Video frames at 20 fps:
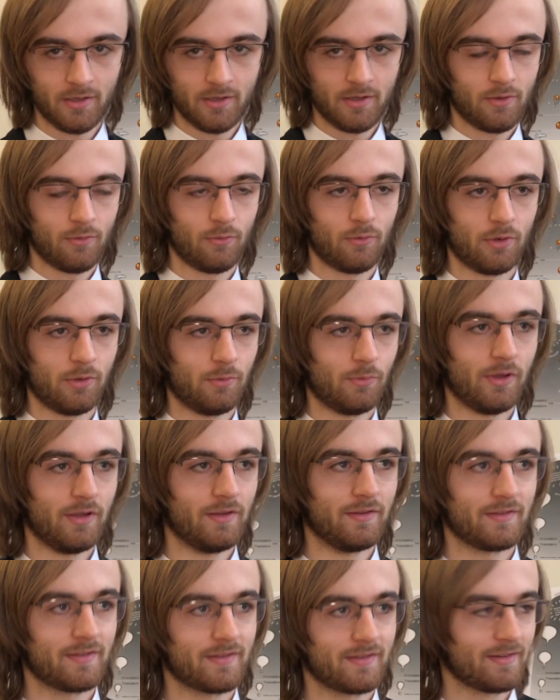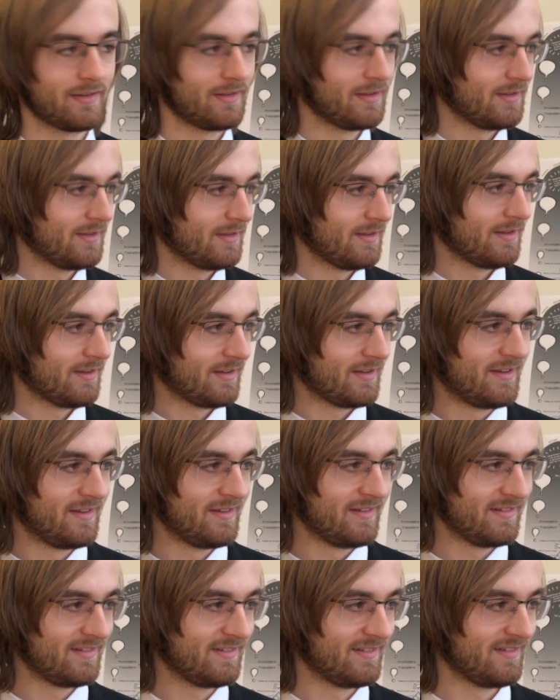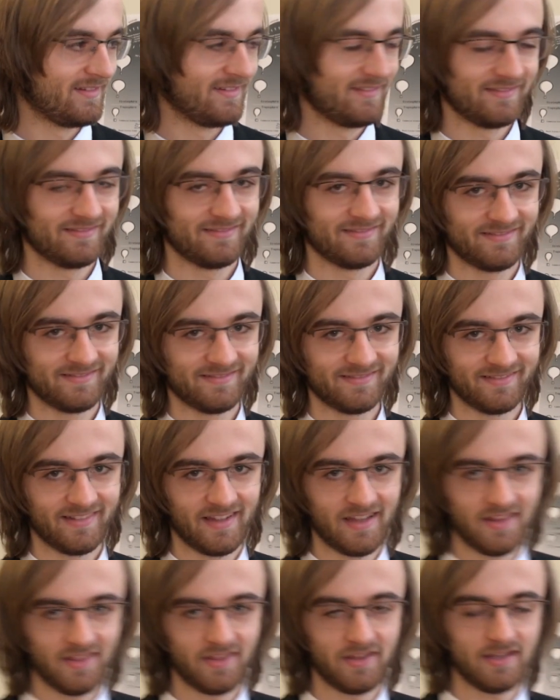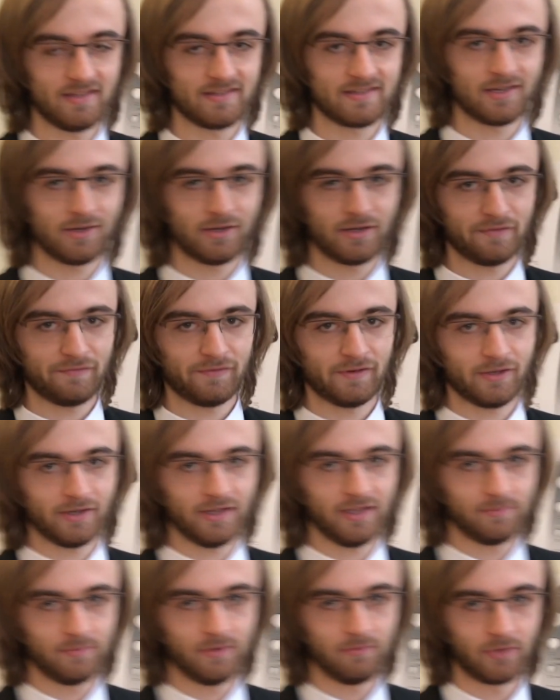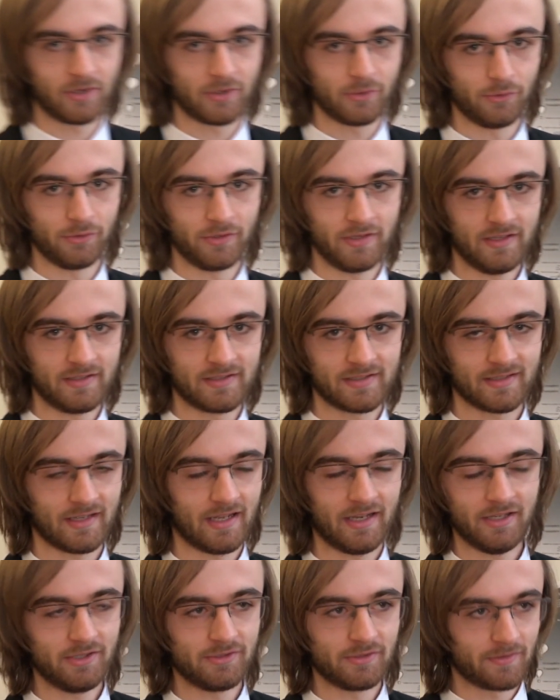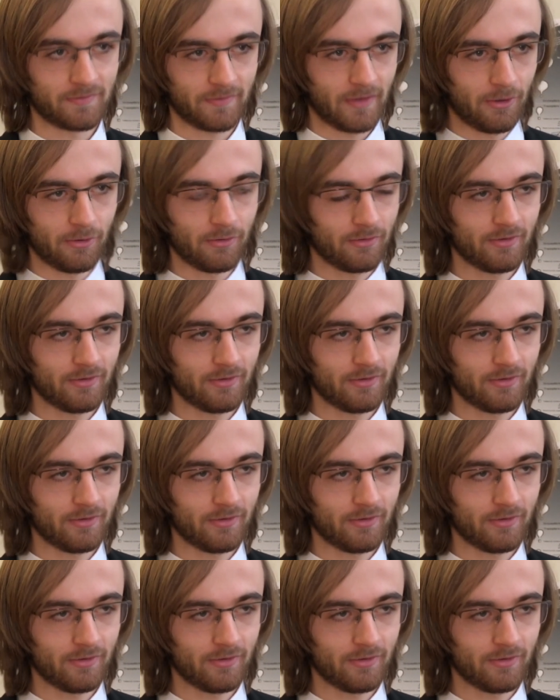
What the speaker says: 3 hours of footage. 3 hours of footage pops up. The entire flight had been recorded, and it just felt